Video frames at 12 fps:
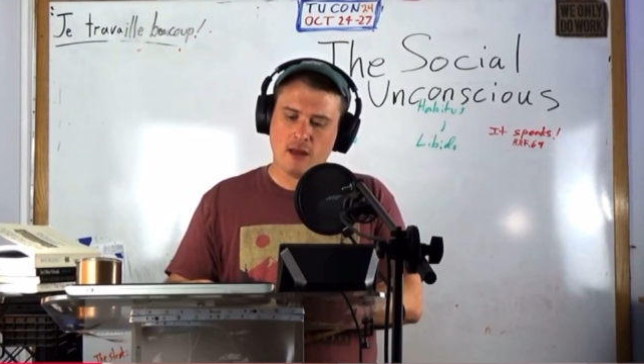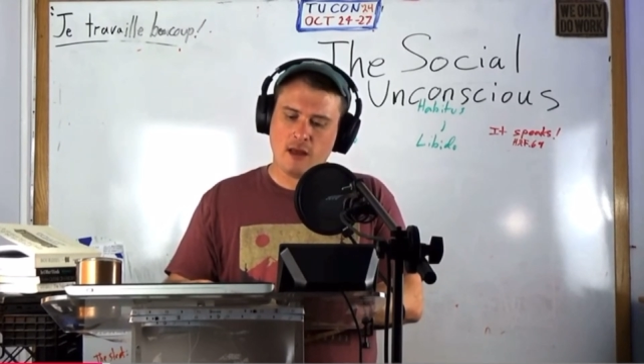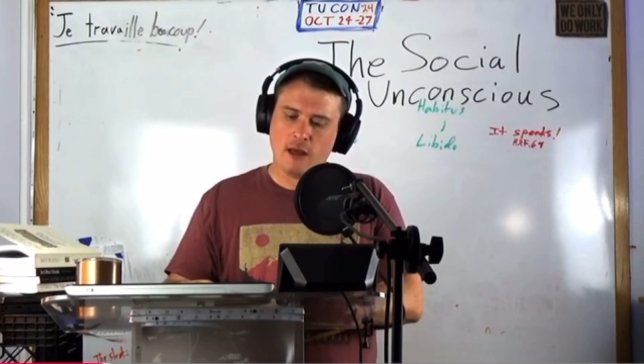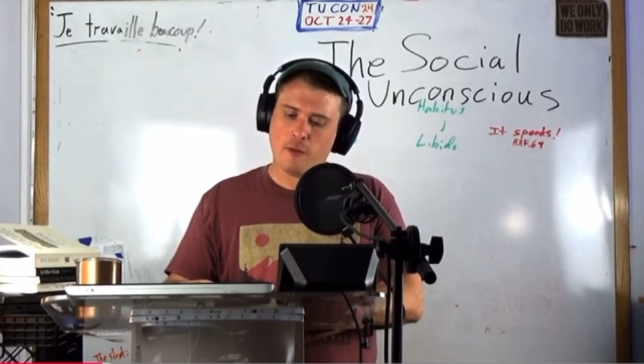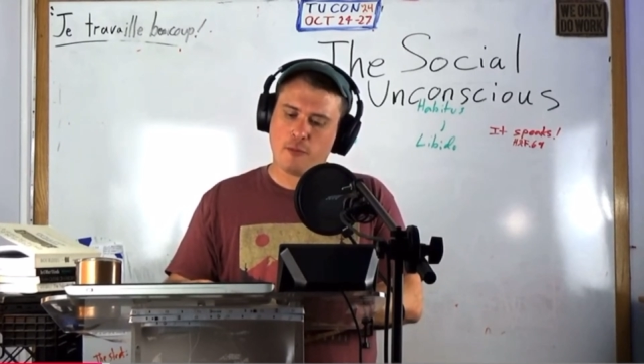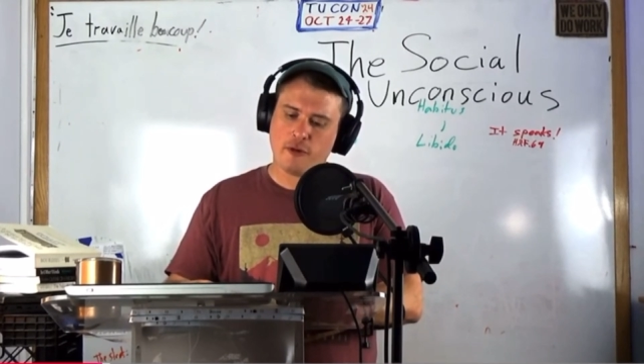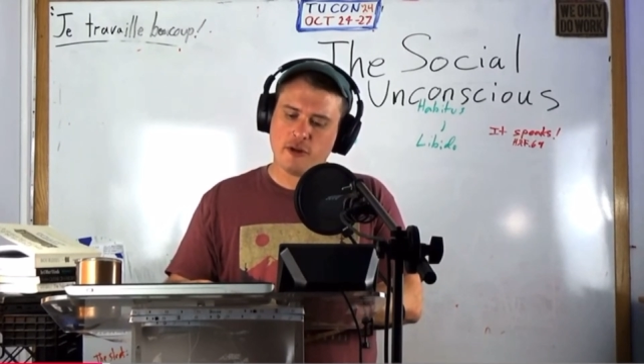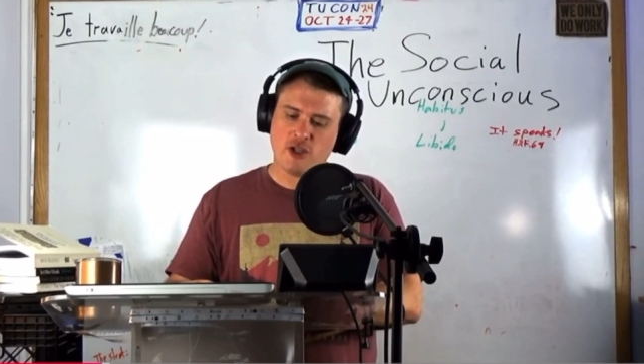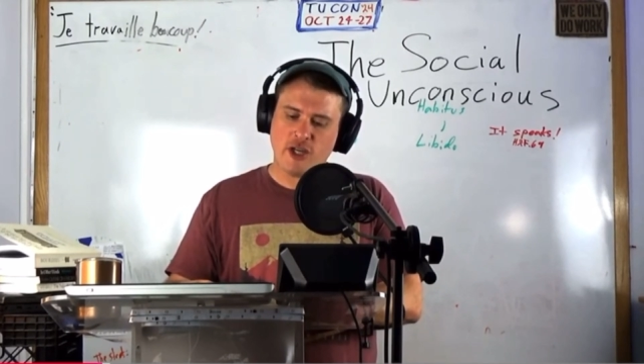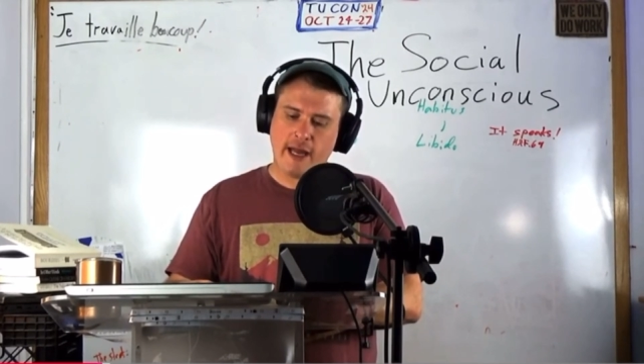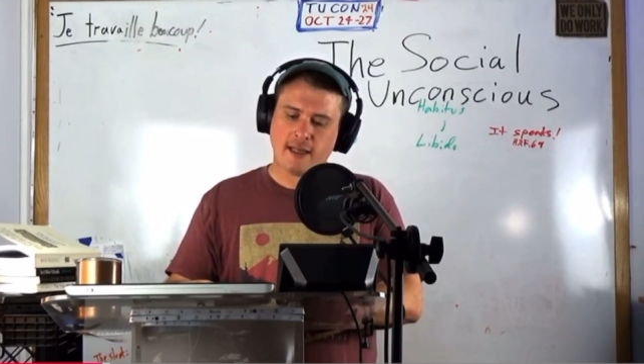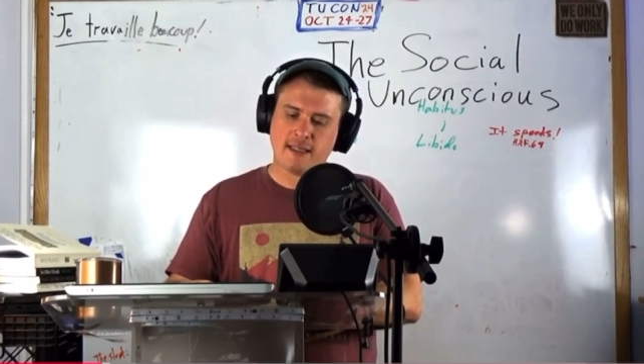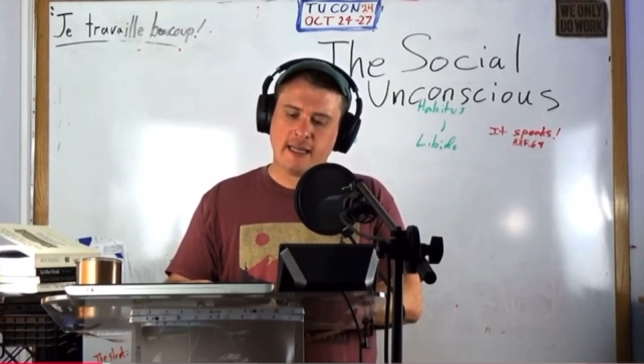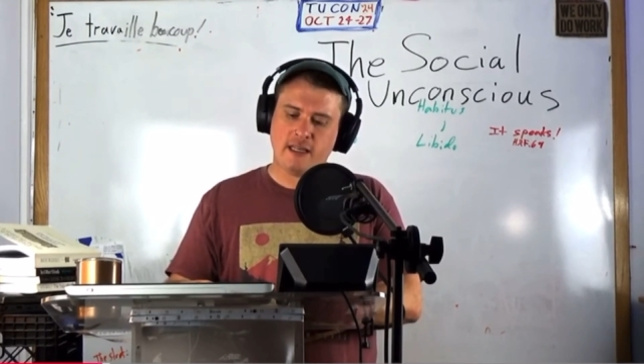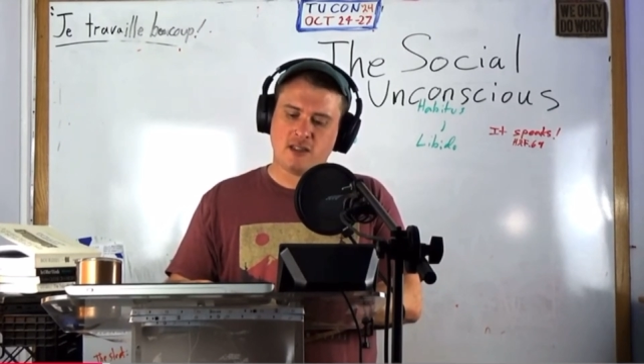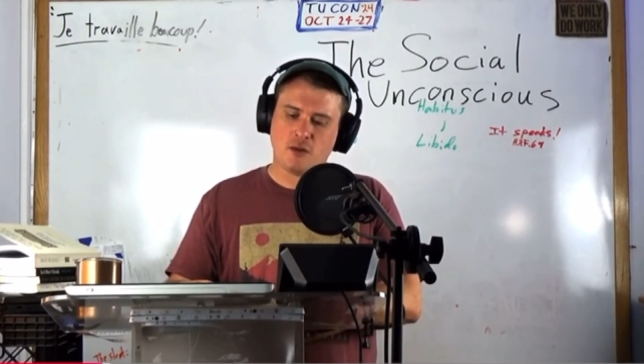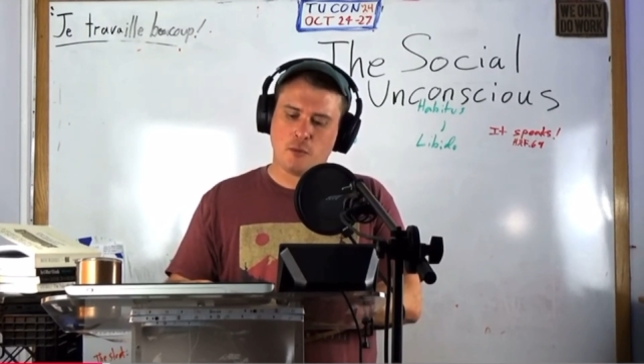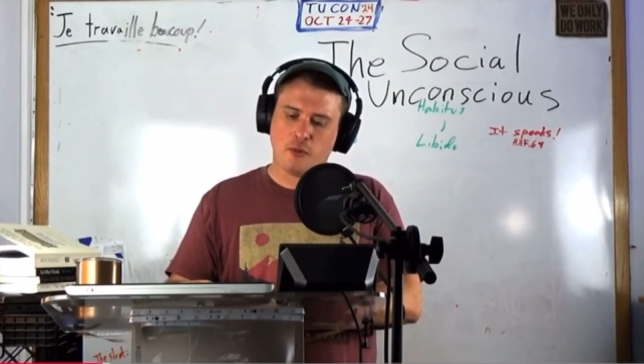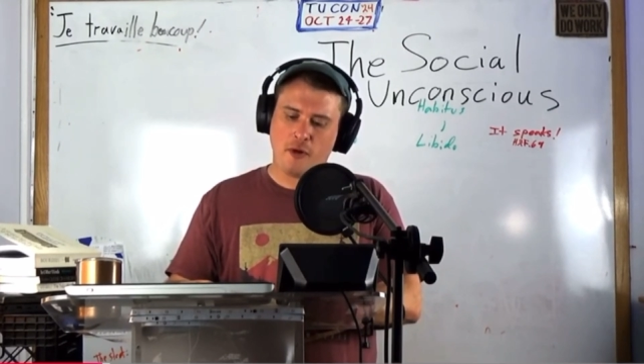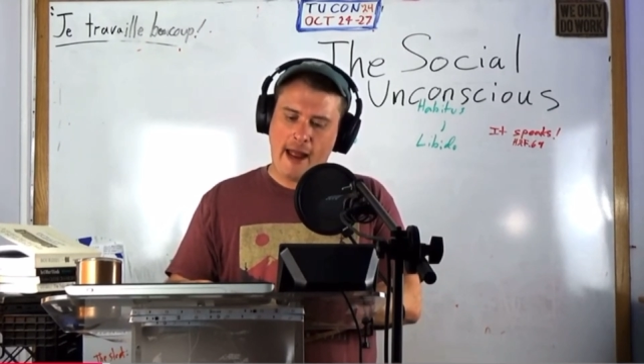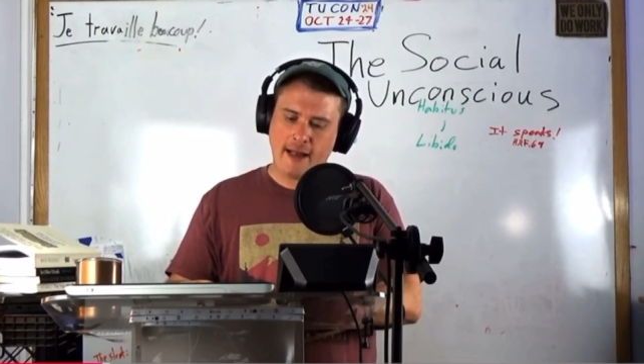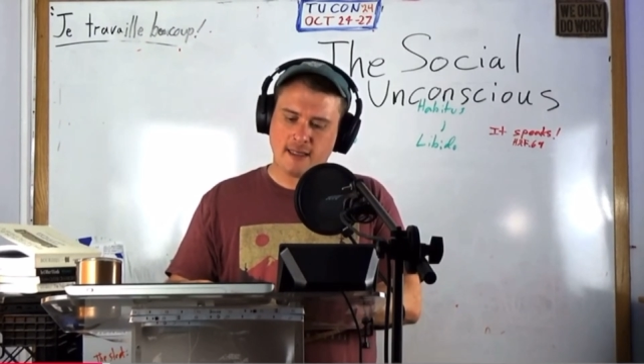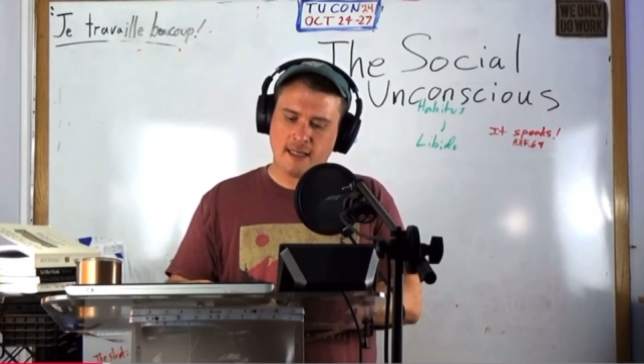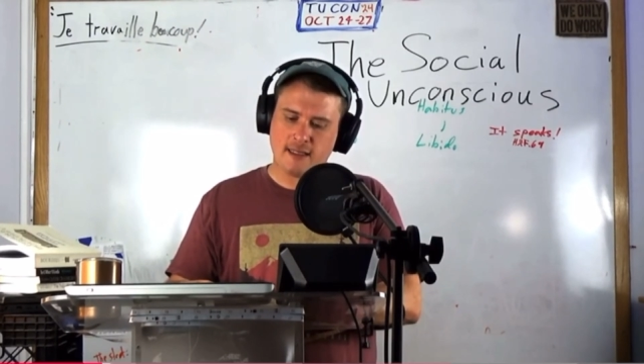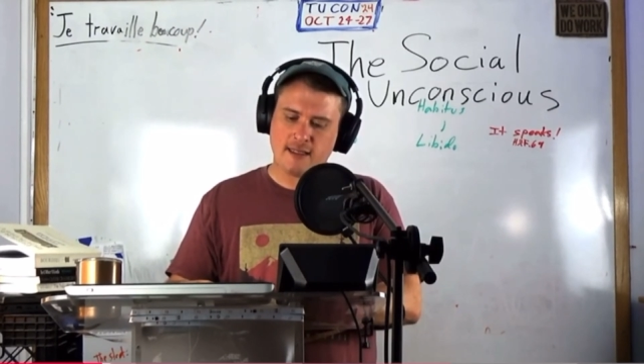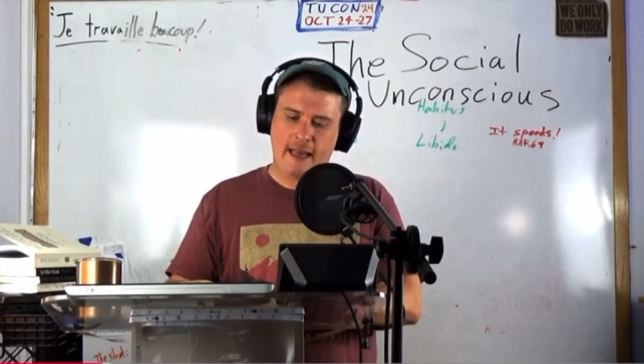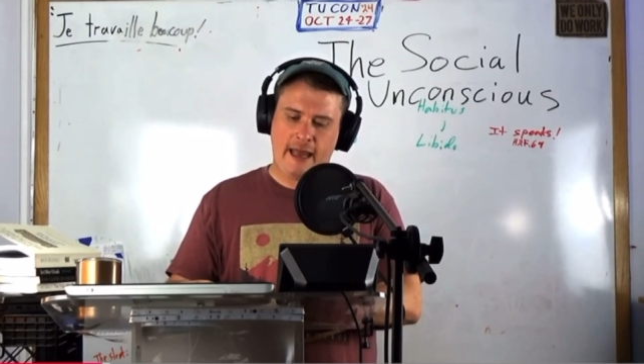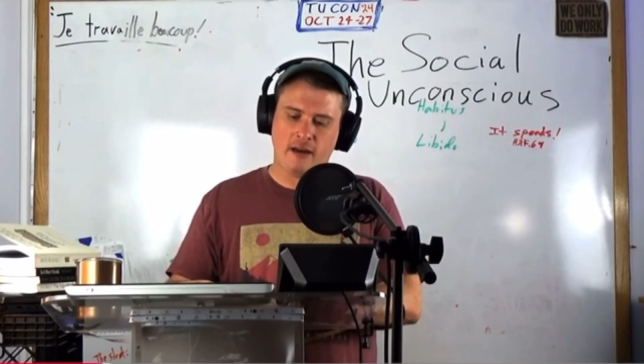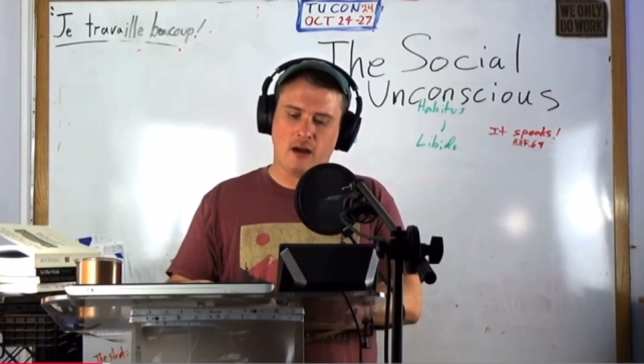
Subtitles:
It projects into practice an